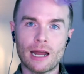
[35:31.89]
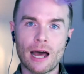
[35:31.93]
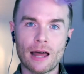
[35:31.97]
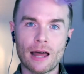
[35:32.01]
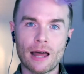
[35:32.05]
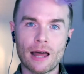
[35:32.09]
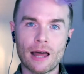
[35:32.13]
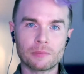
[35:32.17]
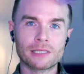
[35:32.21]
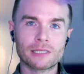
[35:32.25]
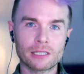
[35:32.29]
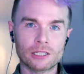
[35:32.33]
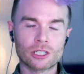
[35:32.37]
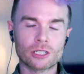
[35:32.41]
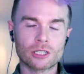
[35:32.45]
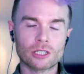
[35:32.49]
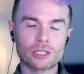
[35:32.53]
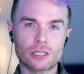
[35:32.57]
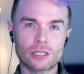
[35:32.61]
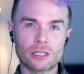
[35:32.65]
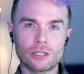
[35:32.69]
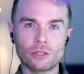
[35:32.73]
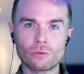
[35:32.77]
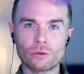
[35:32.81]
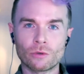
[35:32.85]
other positions
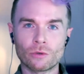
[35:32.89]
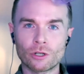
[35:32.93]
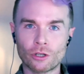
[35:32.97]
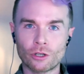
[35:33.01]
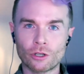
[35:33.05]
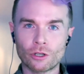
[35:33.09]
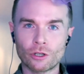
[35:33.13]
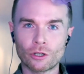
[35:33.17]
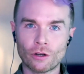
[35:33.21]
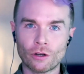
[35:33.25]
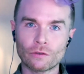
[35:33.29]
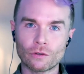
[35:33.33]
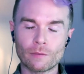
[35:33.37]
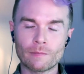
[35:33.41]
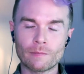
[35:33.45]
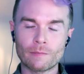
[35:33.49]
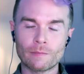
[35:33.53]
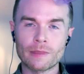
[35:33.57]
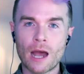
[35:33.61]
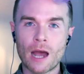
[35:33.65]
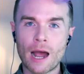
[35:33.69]
that you want to go for.